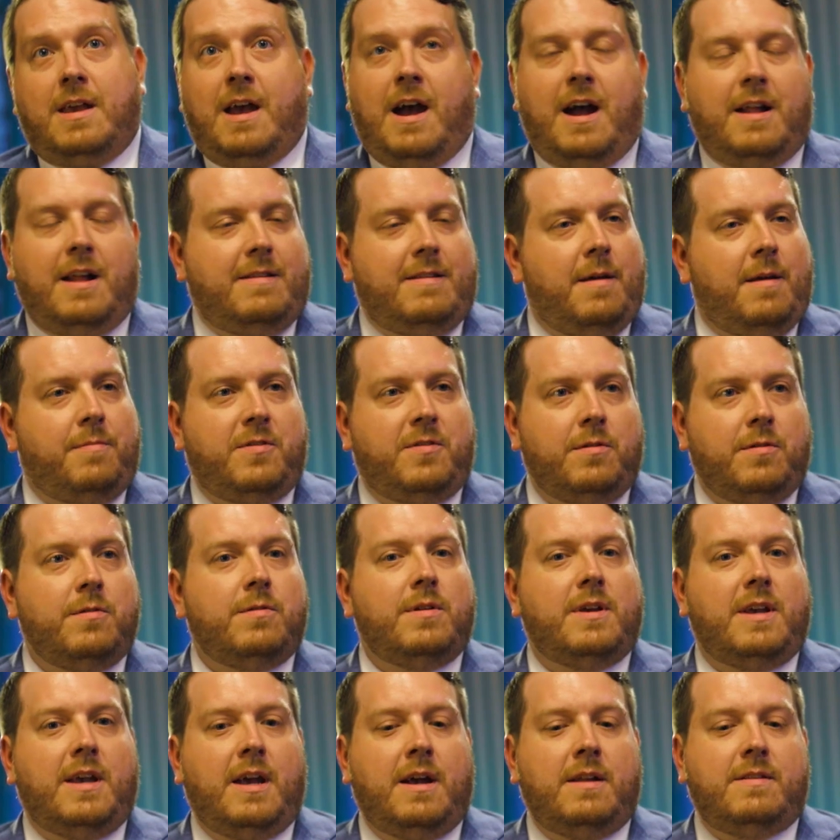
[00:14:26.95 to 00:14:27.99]
Yeah, it's
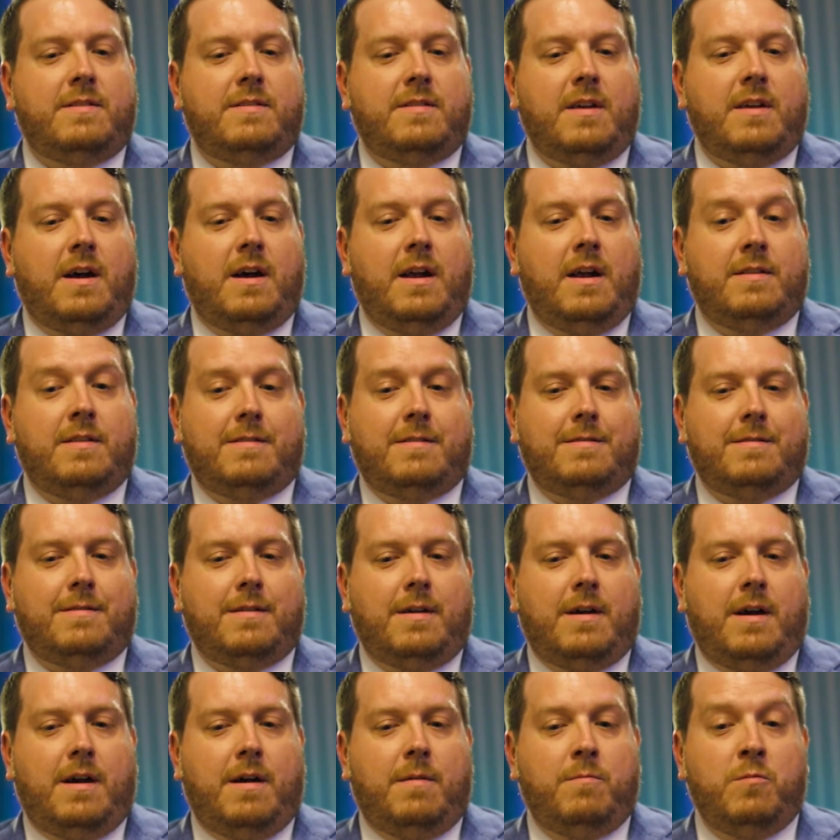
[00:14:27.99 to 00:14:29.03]
absolutely. It's uh, it's
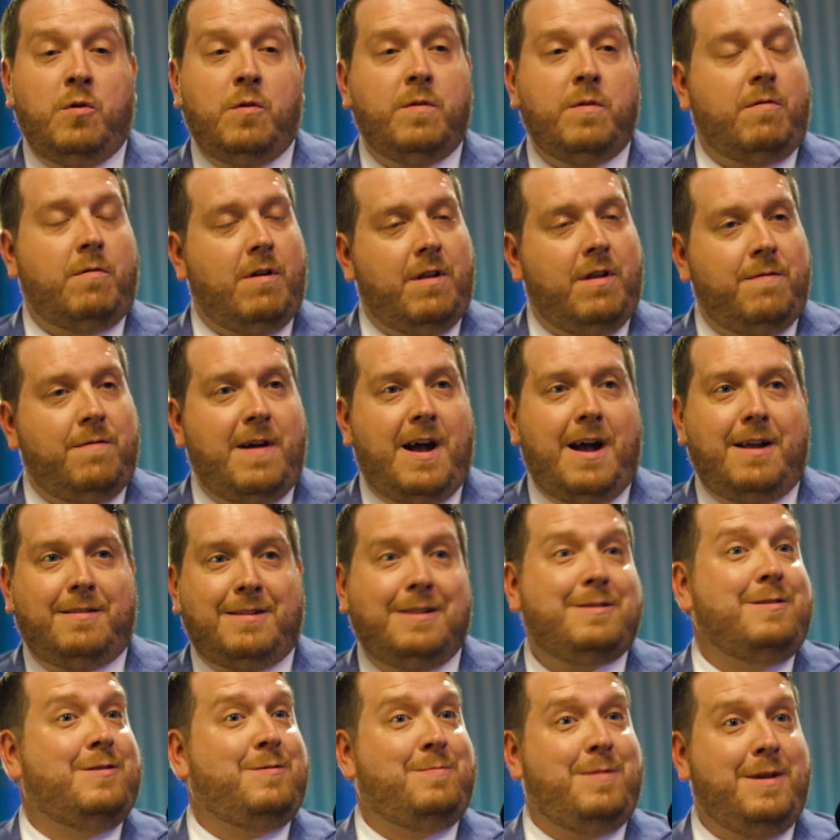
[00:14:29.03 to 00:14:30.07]
uh, moving really fast
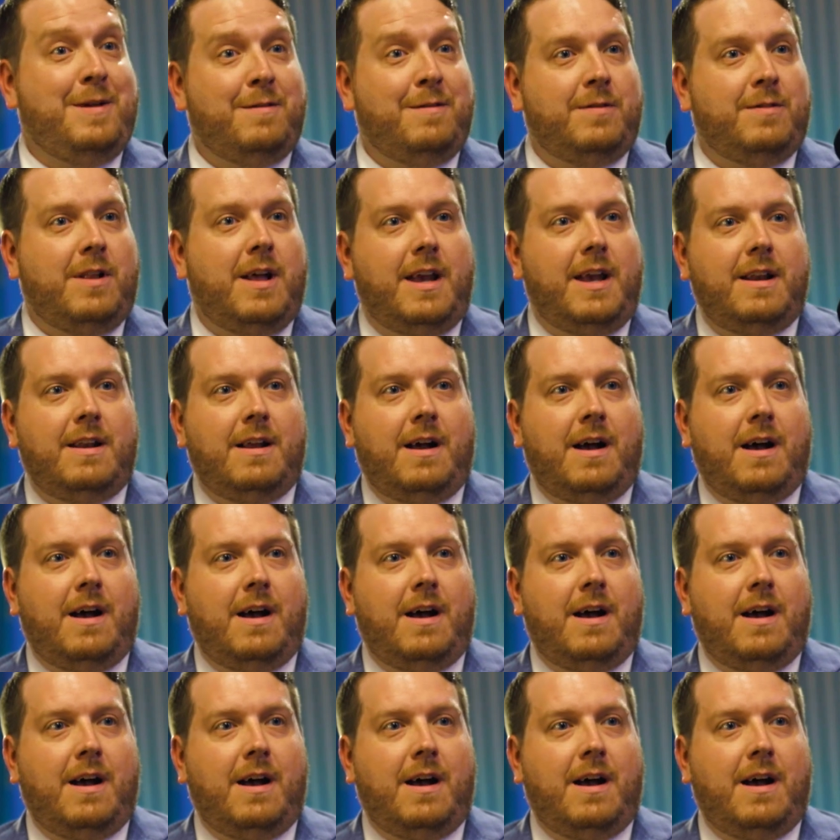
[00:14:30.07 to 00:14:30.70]
at the speed of light.